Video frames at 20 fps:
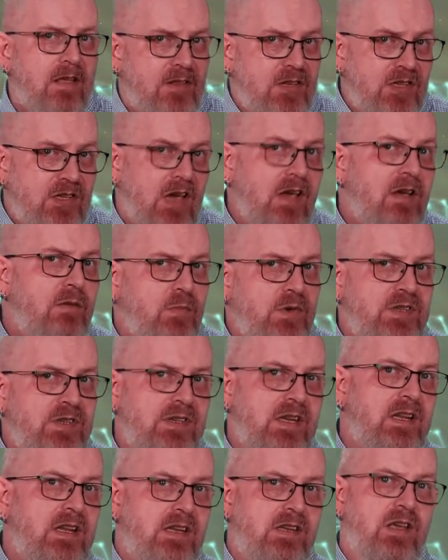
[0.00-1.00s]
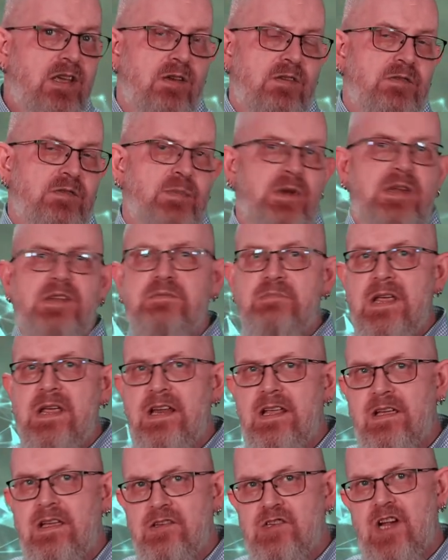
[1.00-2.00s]
The term was still in use, but its
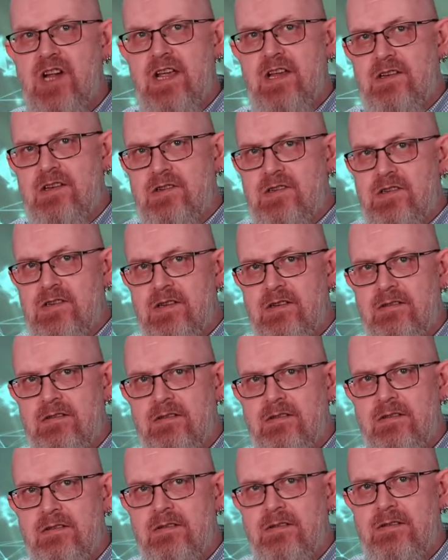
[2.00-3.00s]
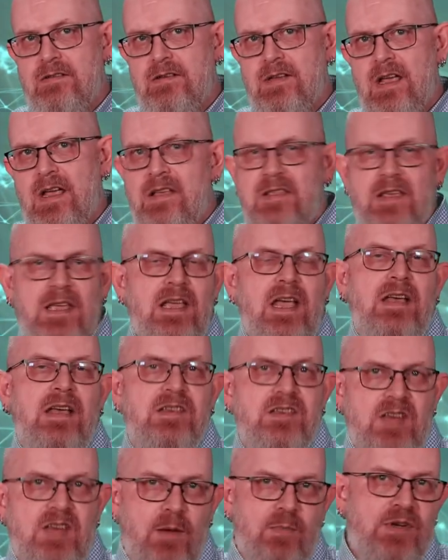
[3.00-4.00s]
meaning had changed. The
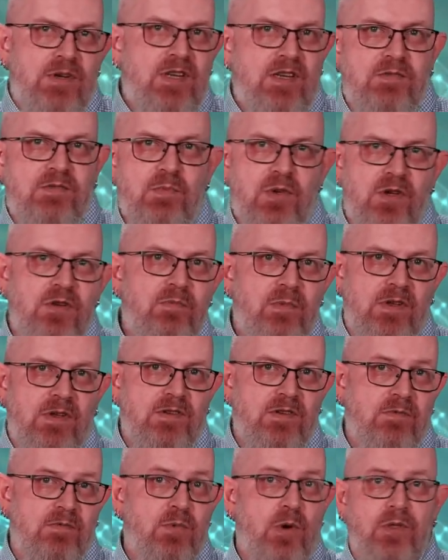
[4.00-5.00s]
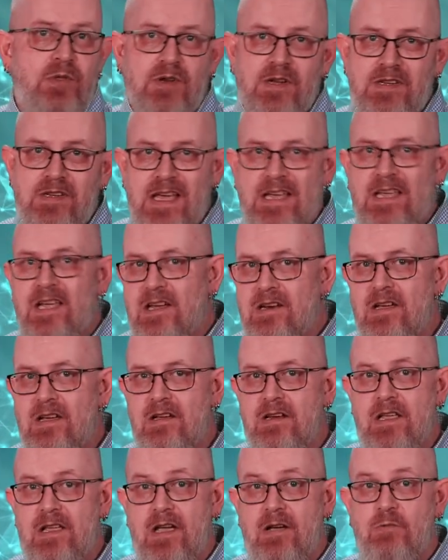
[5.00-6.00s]
separatist movement of more than a decade
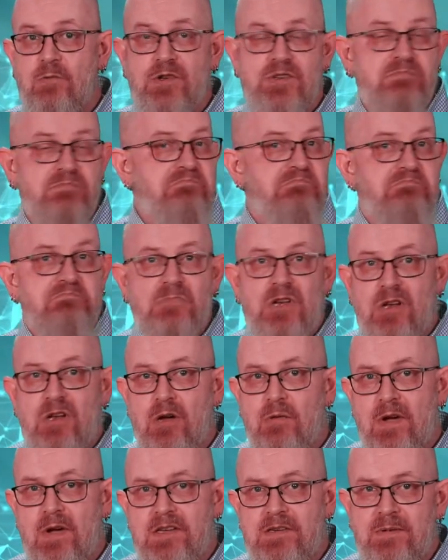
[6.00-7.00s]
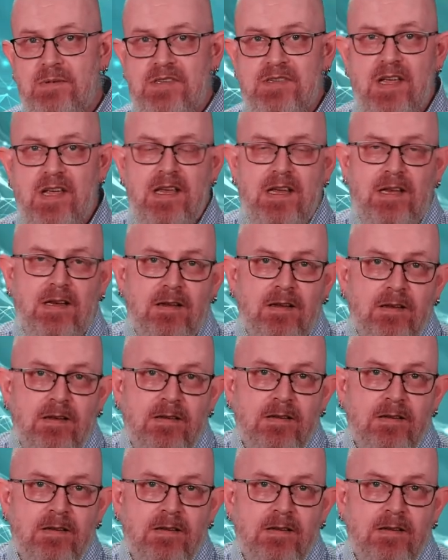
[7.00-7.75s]
earlier was nowhere to be seen.